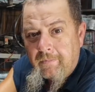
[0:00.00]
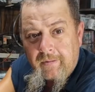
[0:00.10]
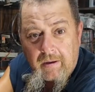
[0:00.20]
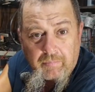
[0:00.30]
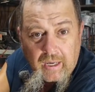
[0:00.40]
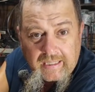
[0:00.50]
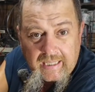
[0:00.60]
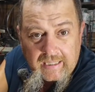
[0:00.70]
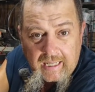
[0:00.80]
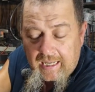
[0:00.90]
Well, they'll
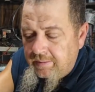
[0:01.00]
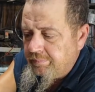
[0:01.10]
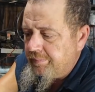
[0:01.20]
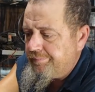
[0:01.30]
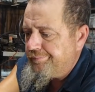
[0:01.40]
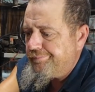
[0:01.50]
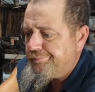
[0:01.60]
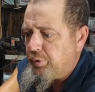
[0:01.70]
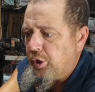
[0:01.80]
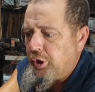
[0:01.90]
break in a
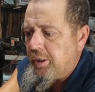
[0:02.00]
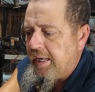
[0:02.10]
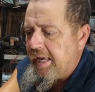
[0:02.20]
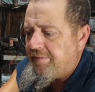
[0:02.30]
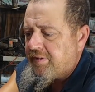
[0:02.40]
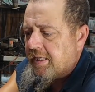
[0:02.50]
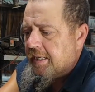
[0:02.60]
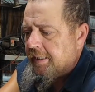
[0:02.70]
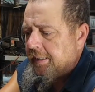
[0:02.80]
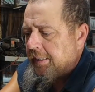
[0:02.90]
pretty good in a half
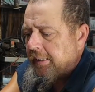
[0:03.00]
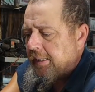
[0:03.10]
tank.